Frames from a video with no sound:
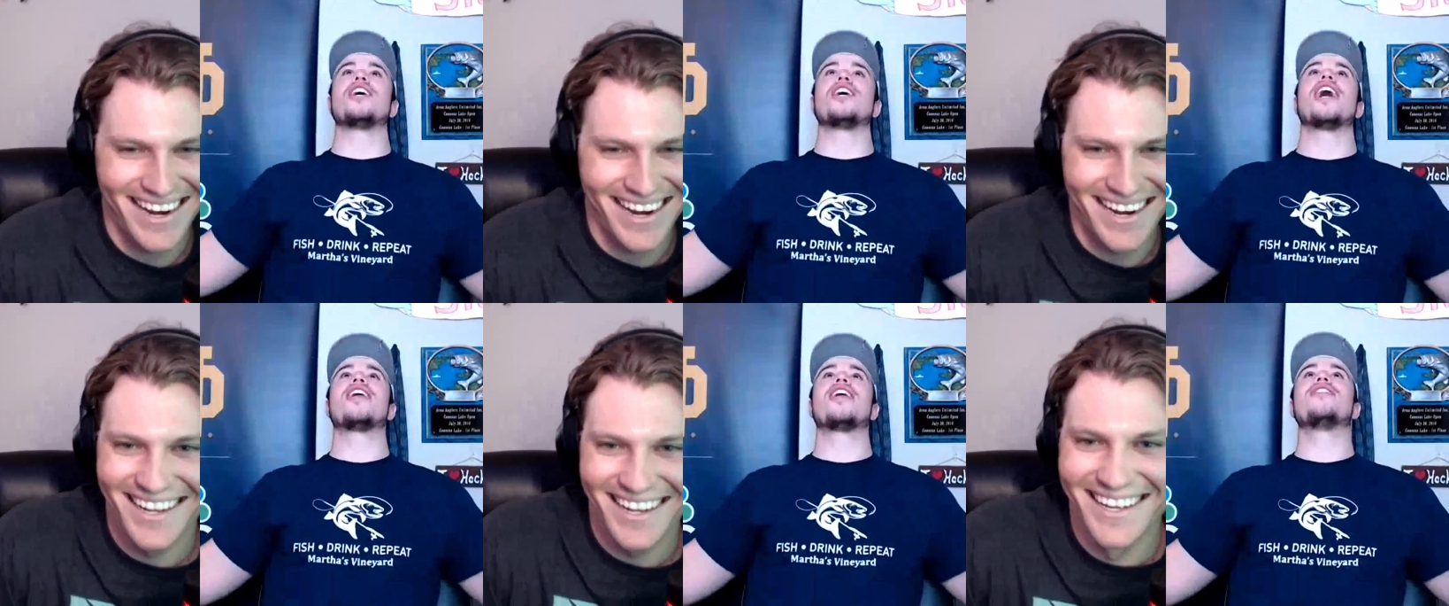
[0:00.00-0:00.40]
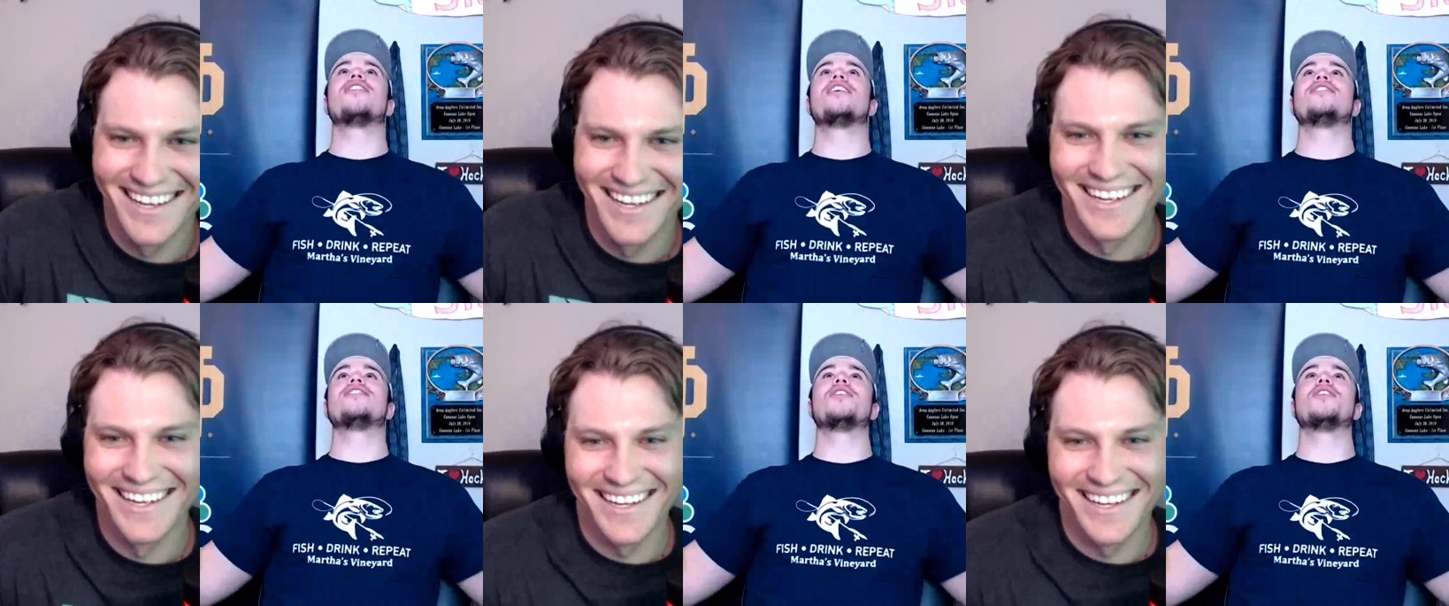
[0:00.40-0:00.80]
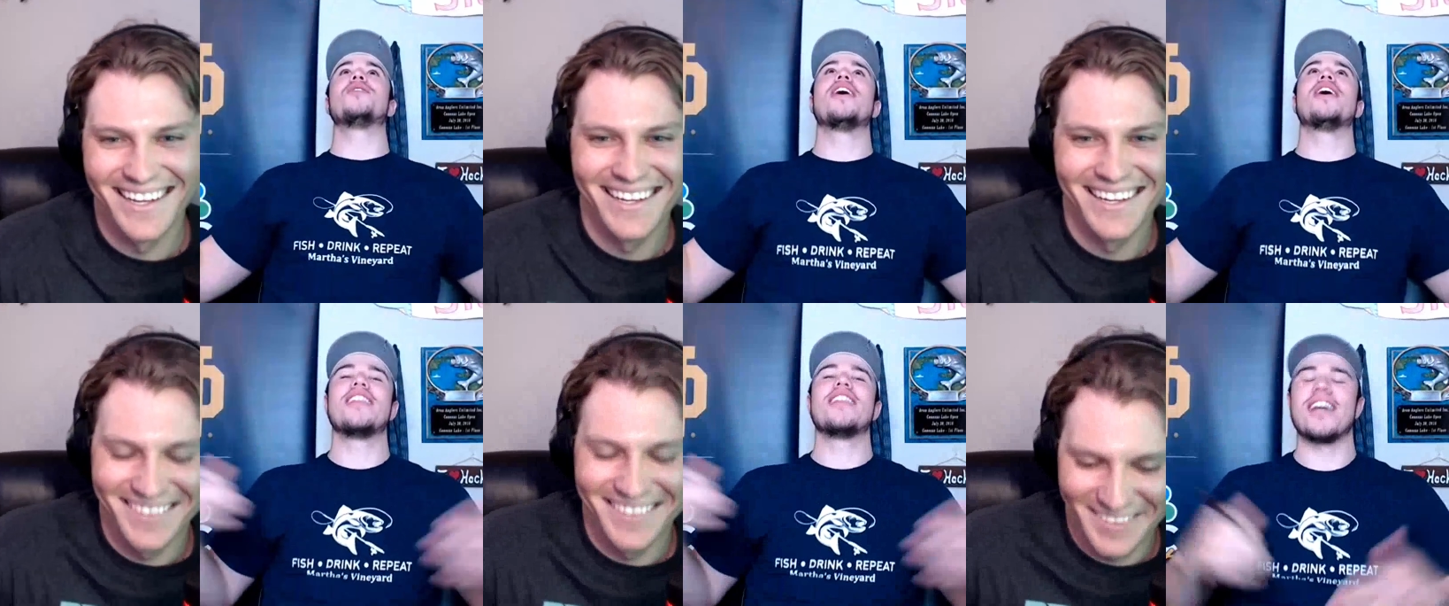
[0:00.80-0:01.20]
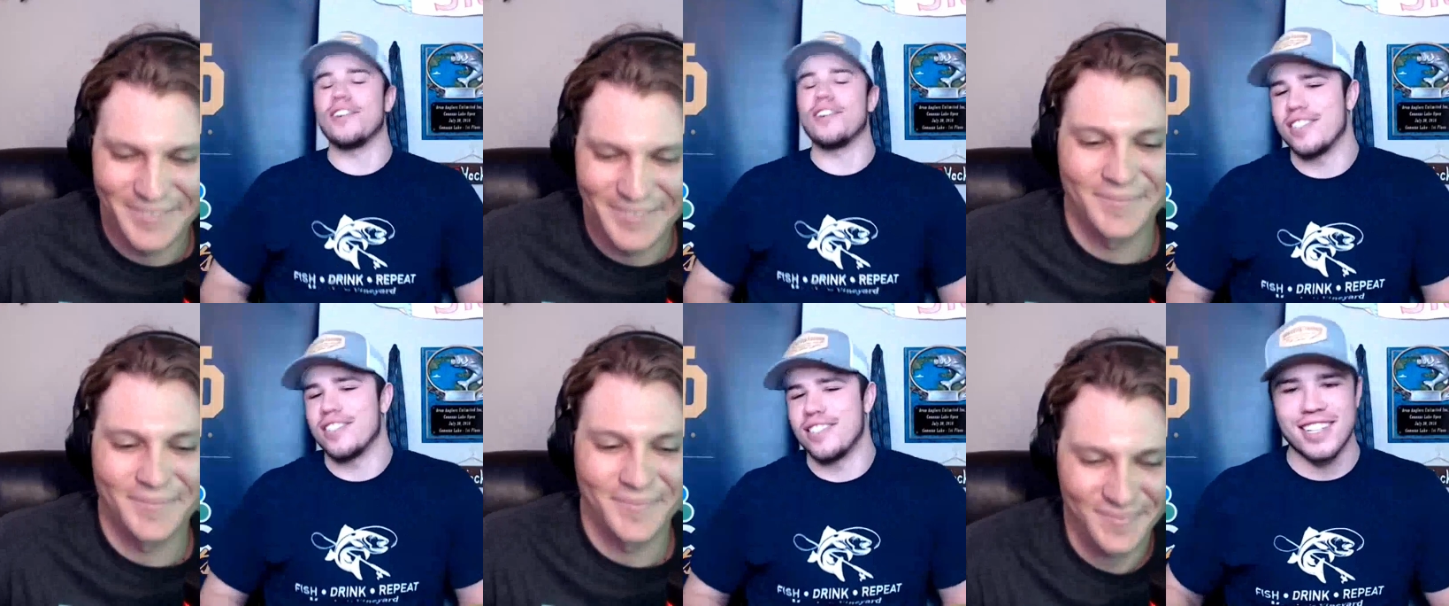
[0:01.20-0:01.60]
Speaker 1: the shadow, the silhouette.
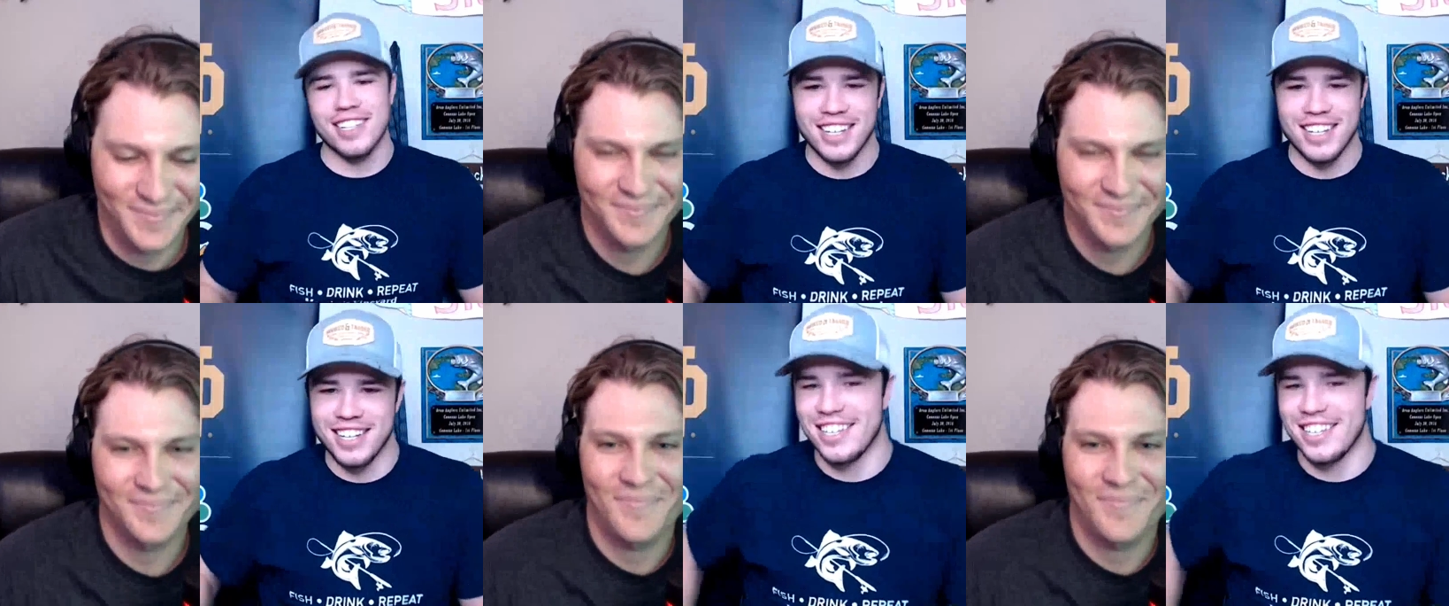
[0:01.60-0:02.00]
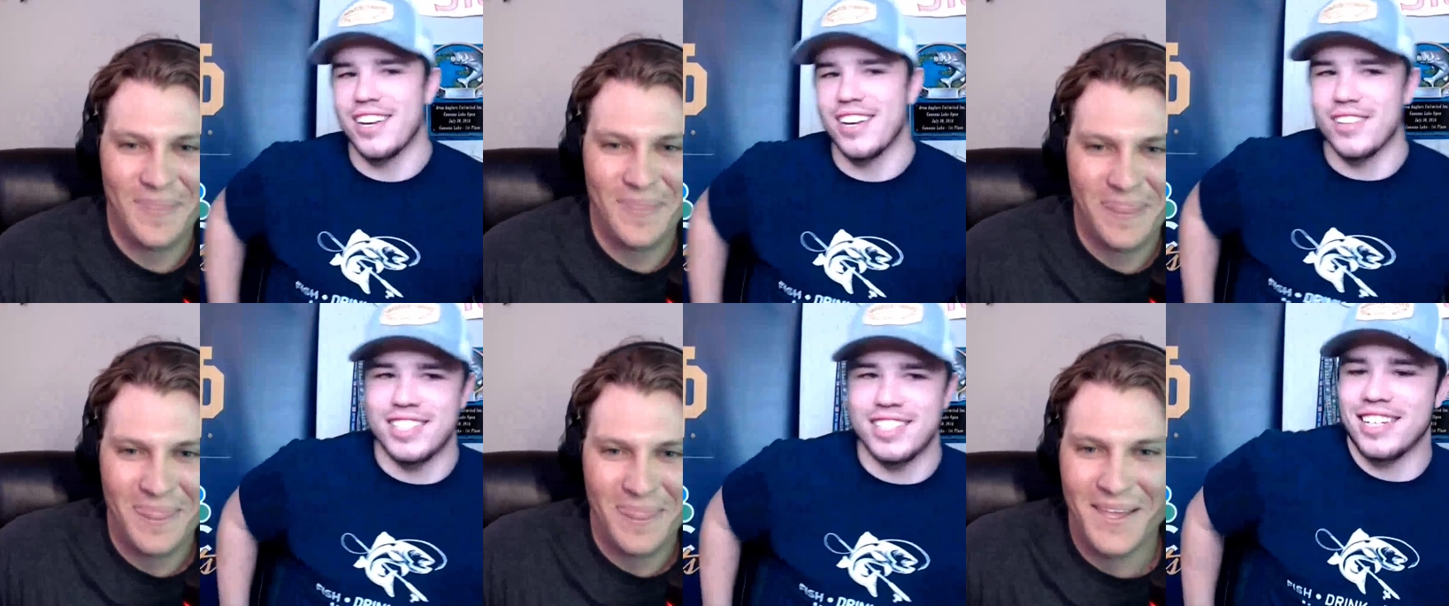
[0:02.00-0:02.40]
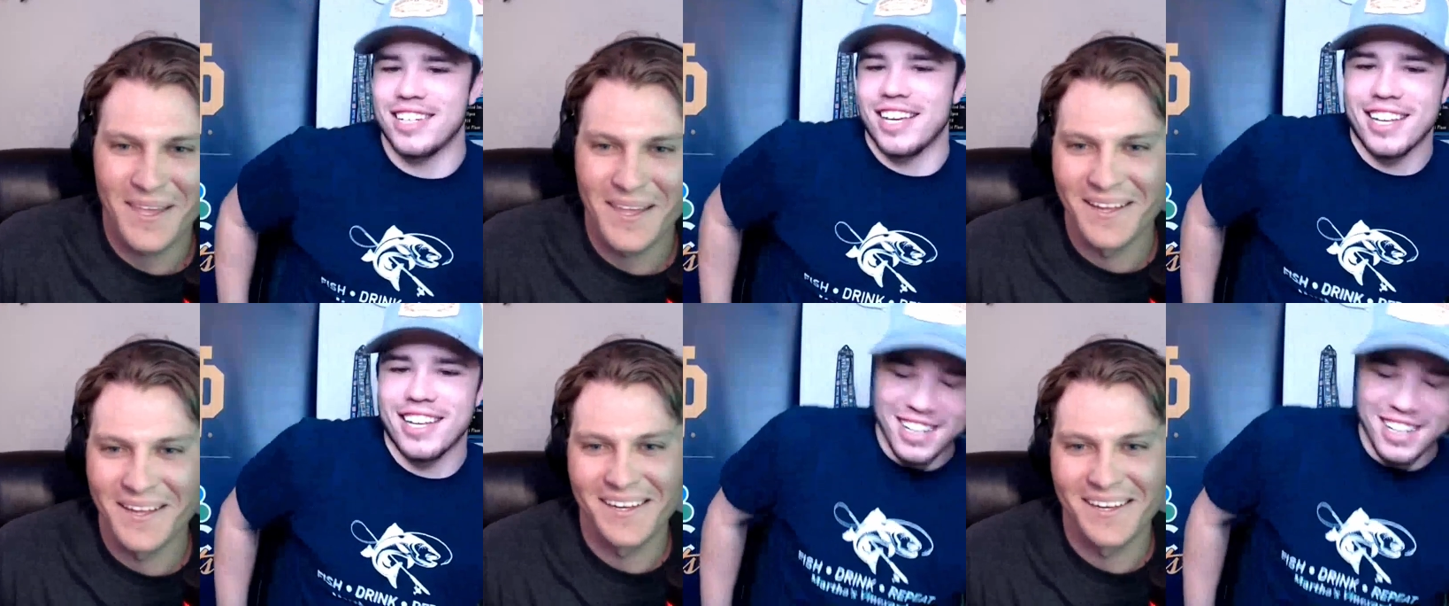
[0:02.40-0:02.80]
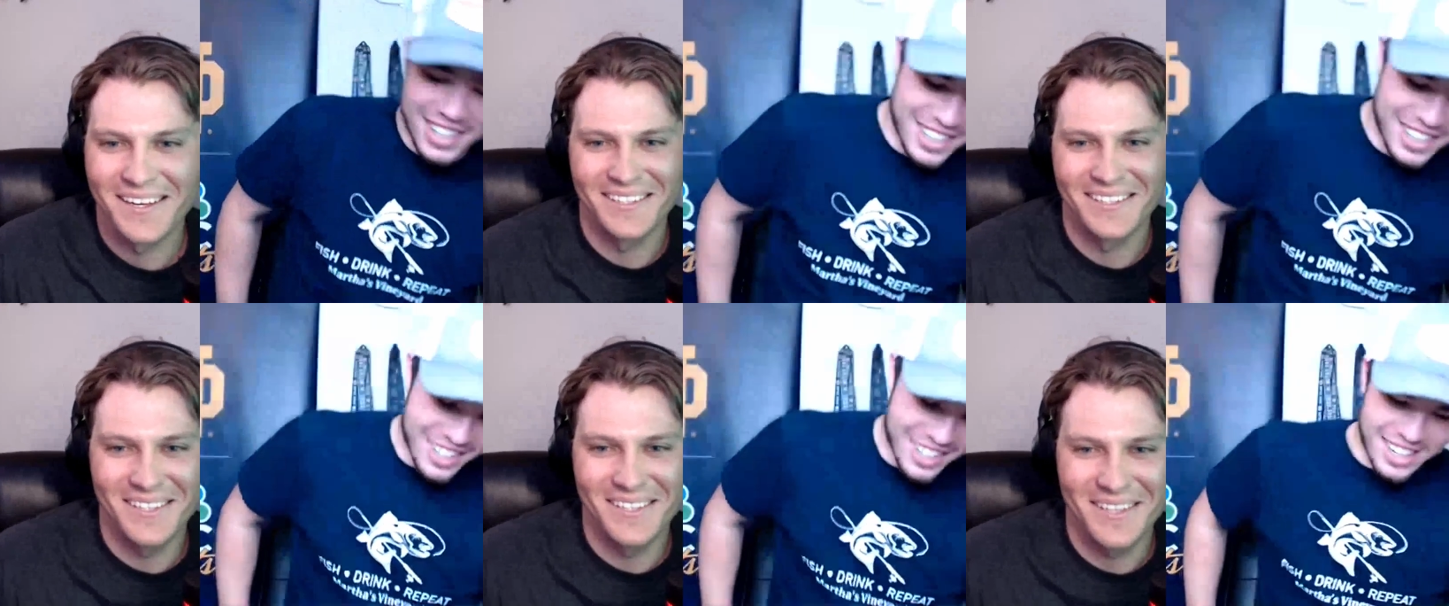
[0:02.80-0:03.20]
That was that was sick.
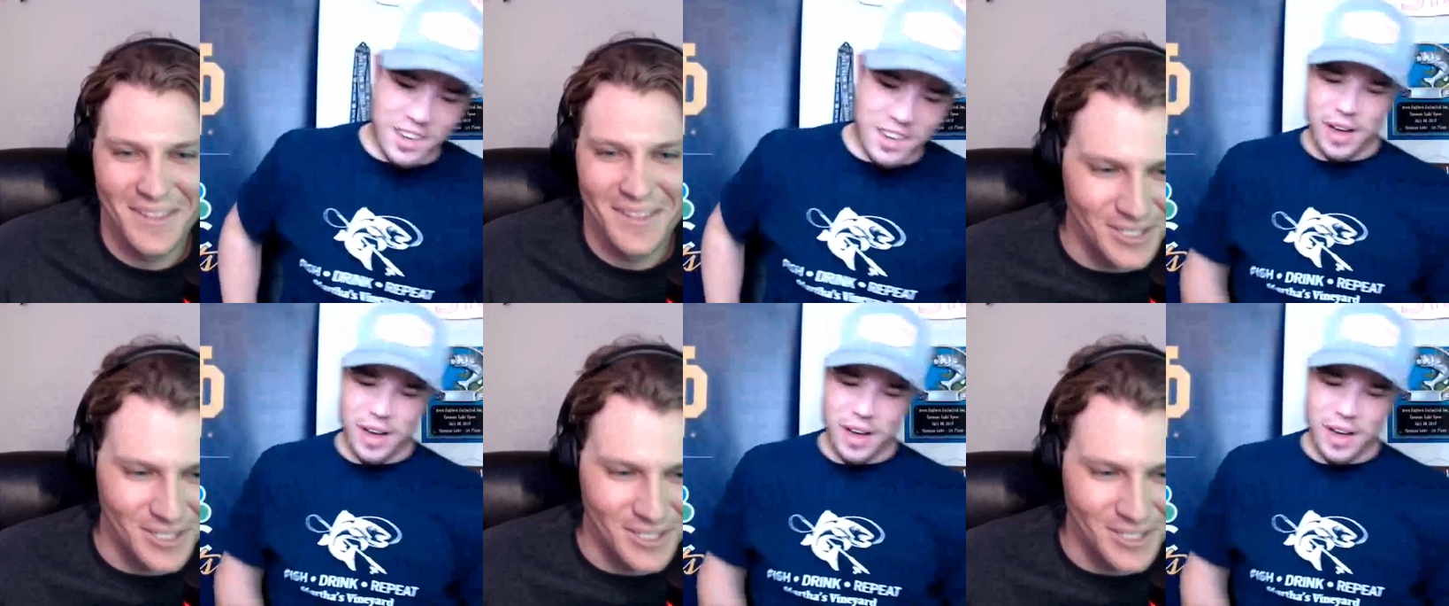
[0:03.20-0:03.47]
Uh,